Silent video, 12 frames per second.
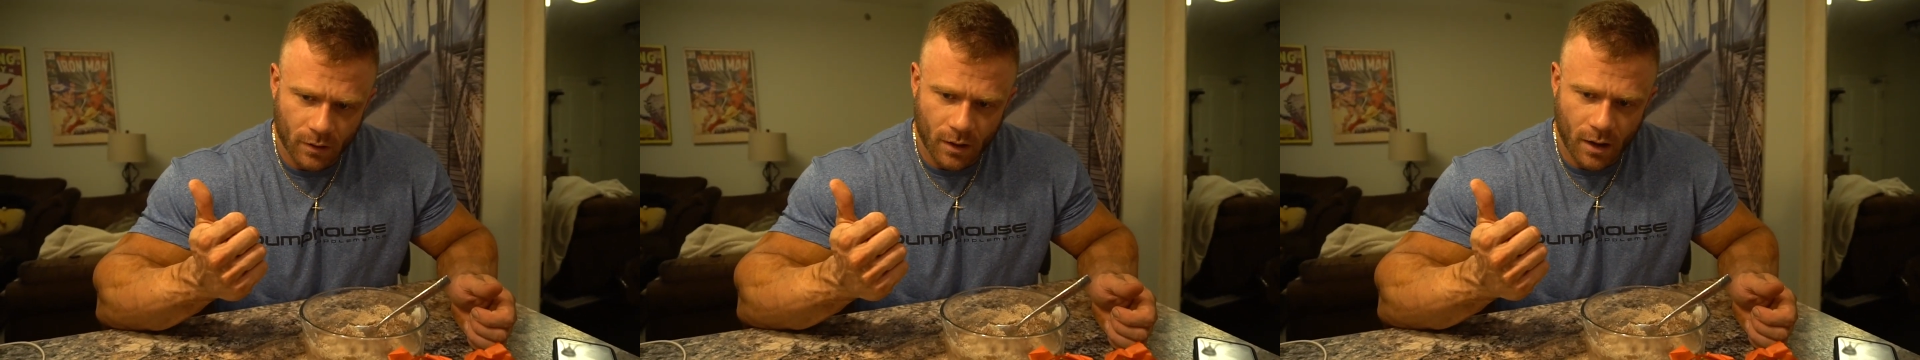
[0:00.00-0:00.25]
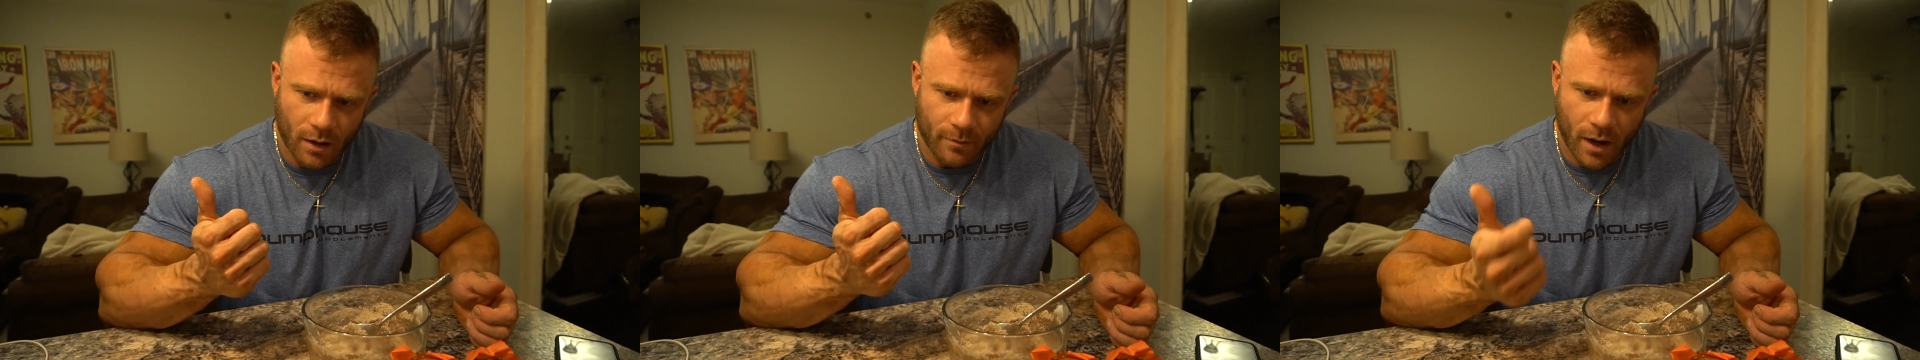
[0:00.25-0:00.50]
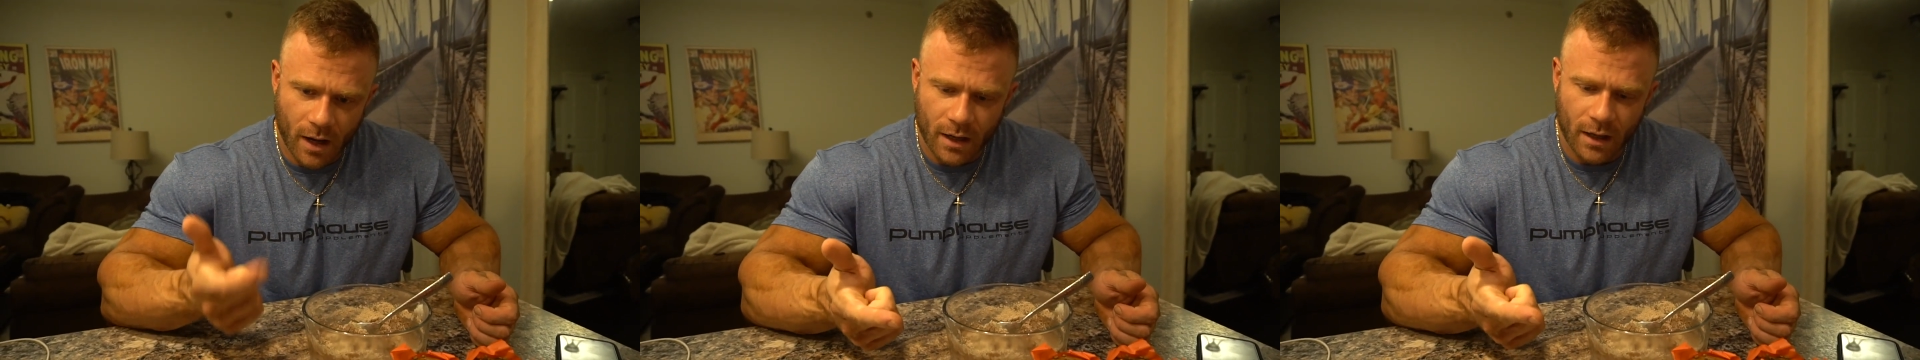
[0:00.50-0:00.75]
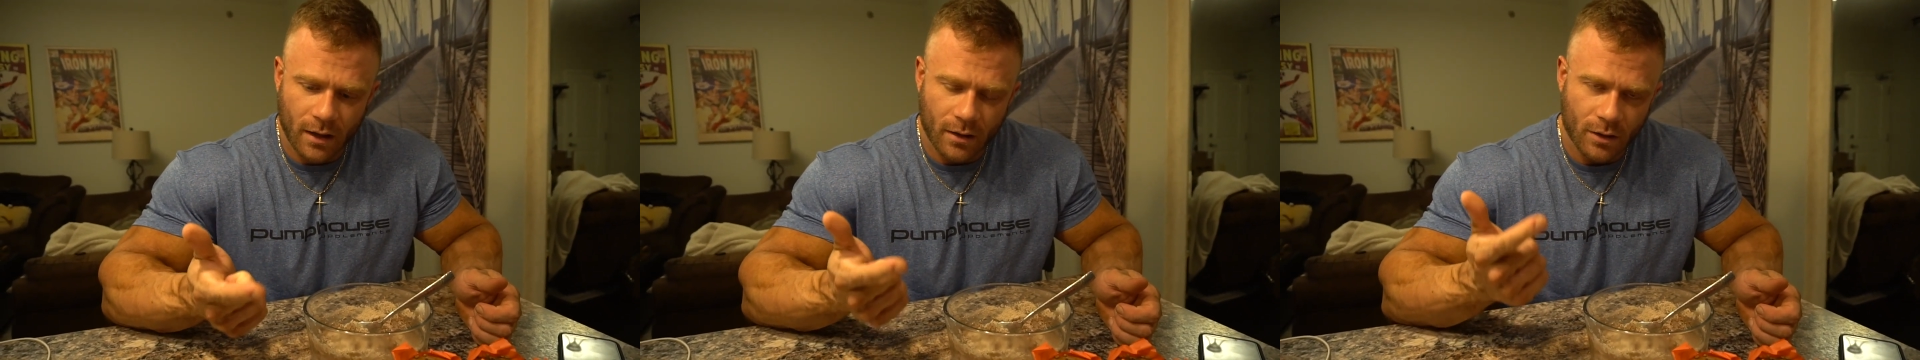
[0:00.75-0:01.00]

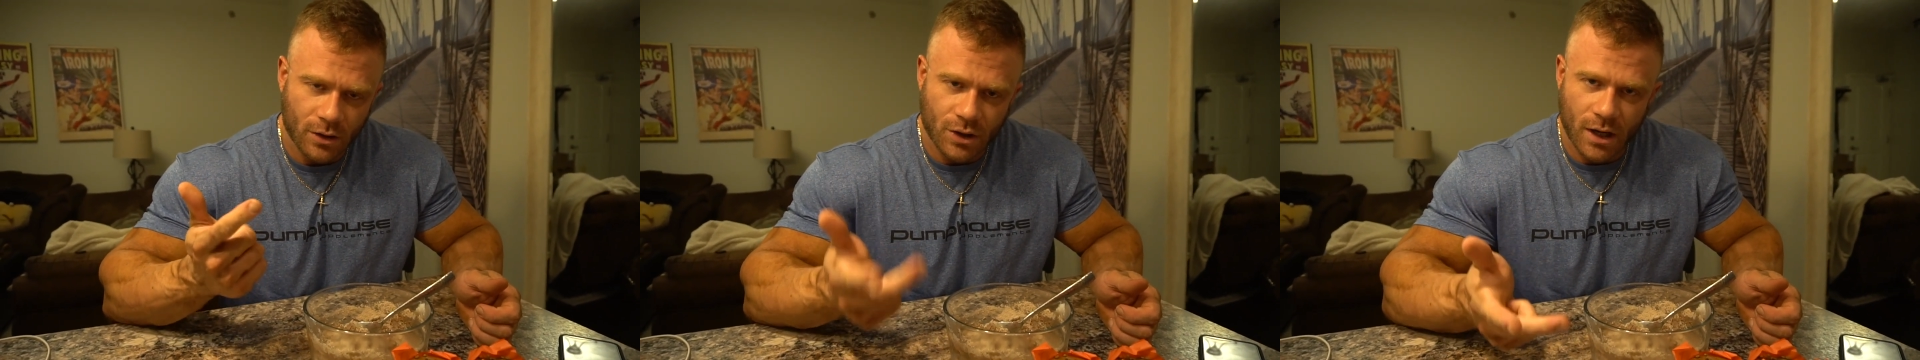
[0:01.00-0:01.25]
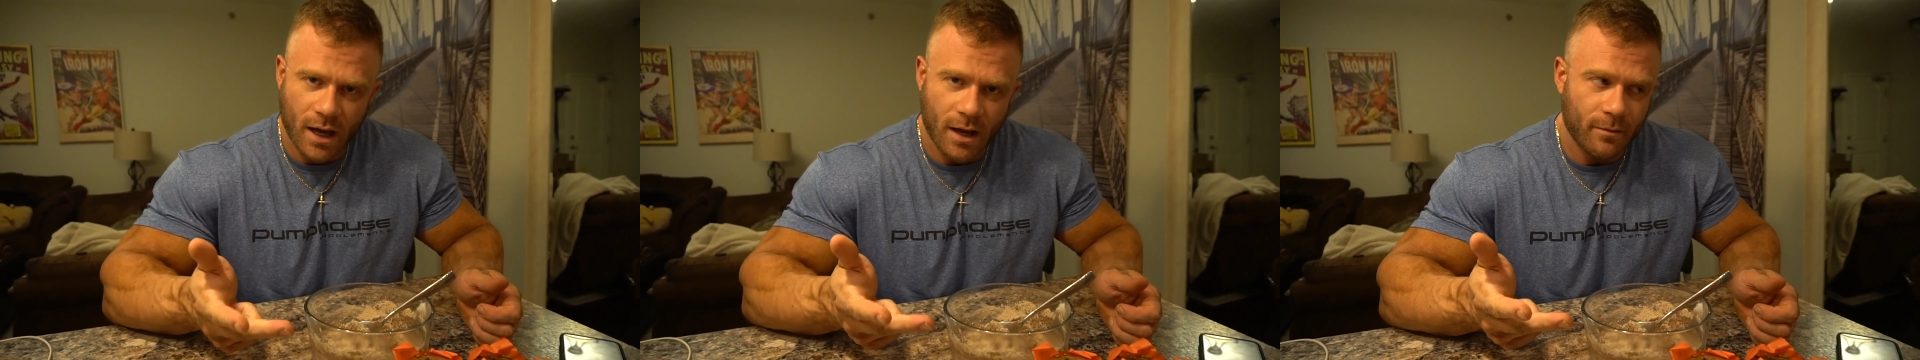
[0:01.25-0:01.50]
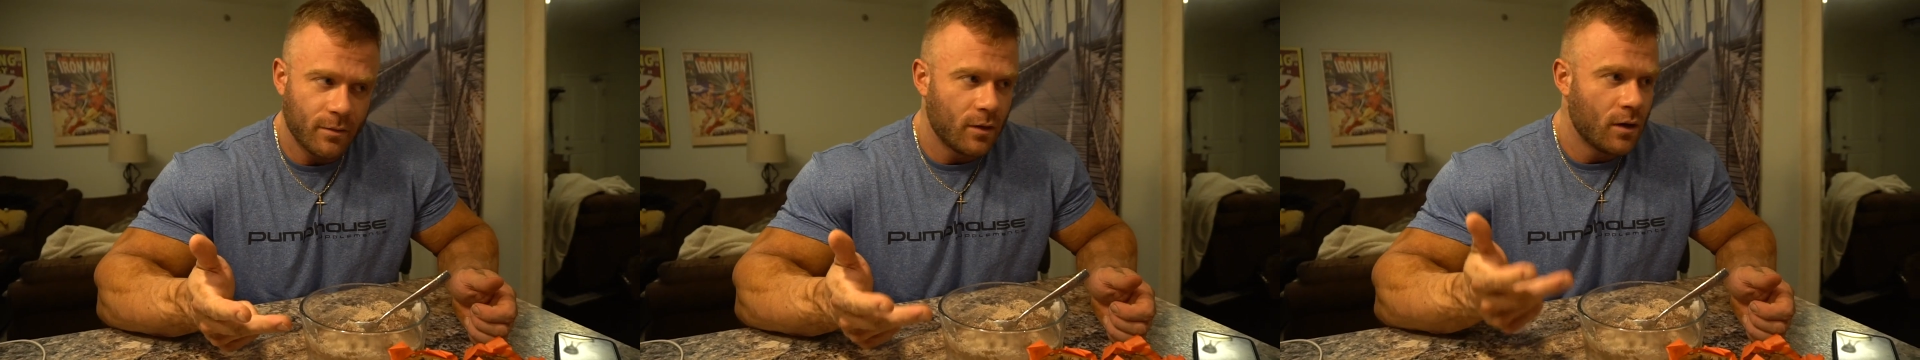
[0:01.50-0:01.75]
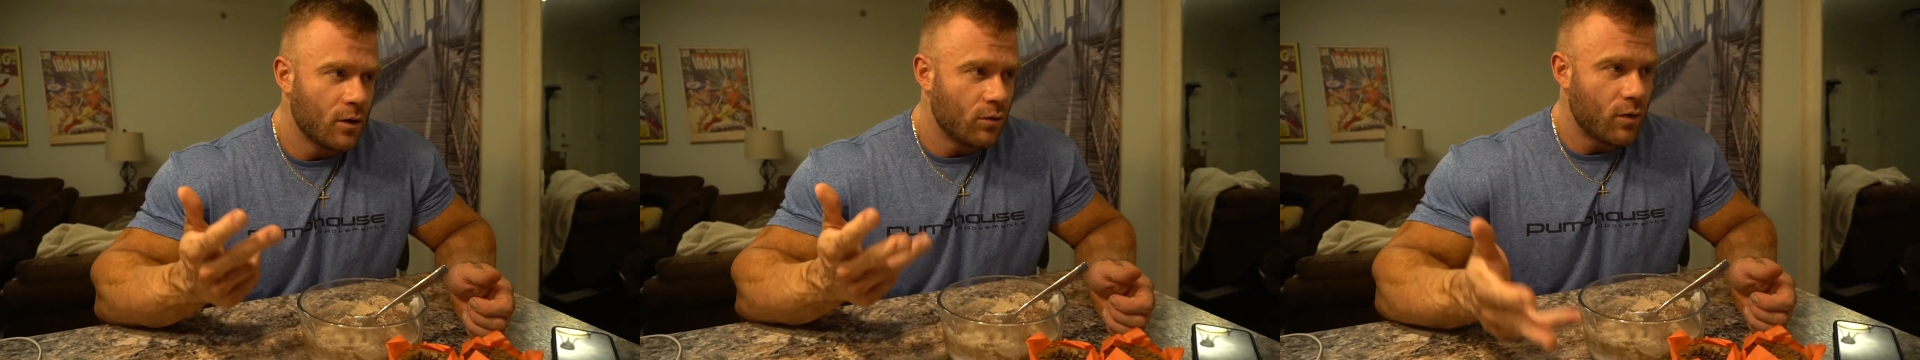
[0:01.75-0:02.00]
honey, jam,
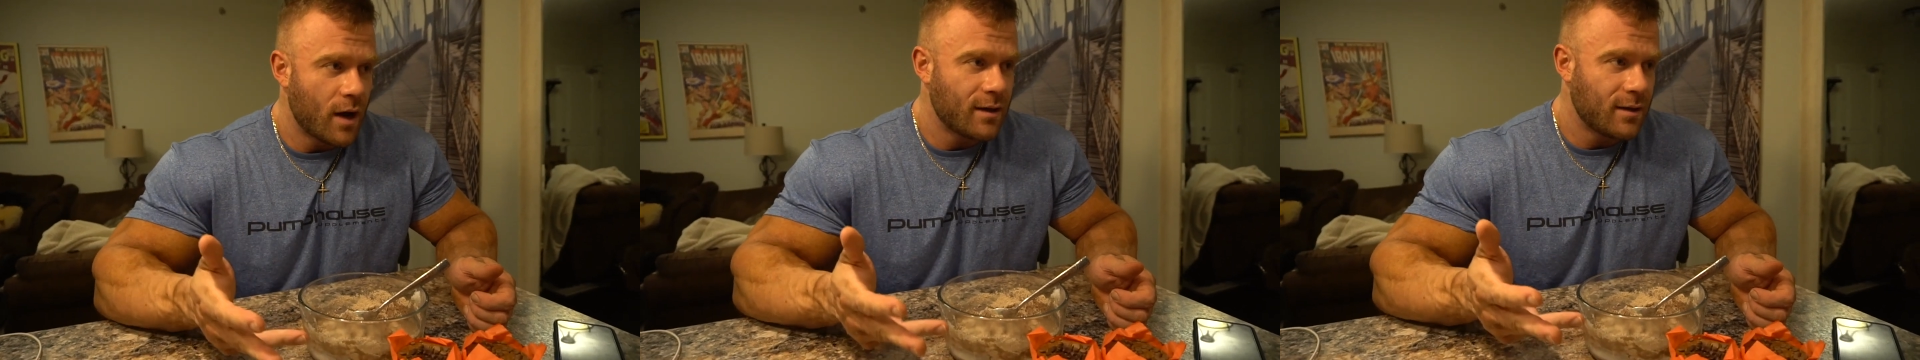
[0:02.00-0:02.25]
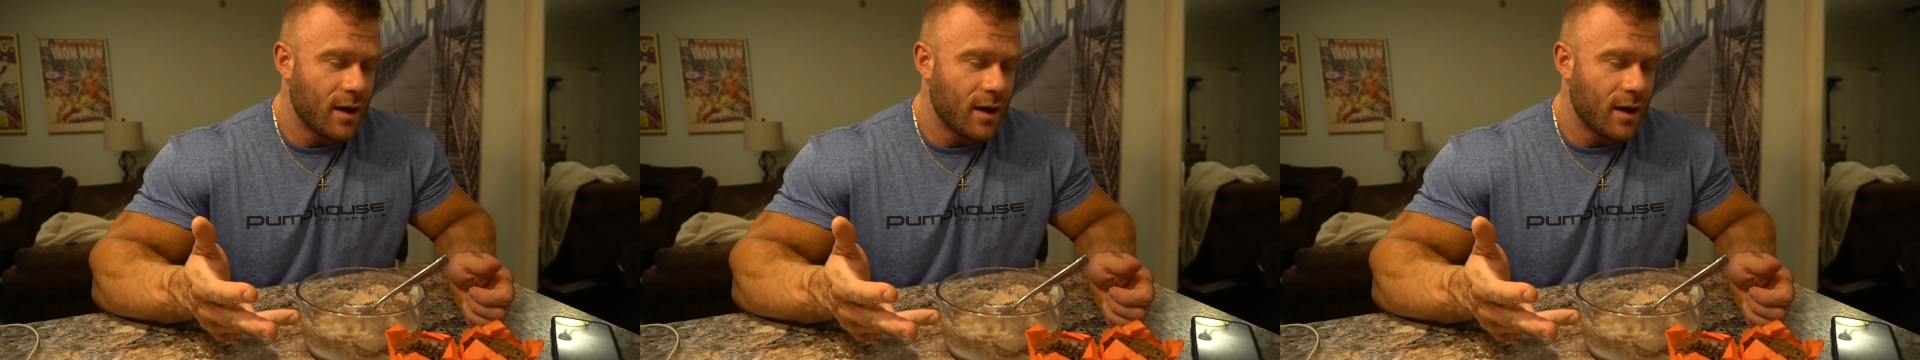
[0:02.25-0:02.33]
rice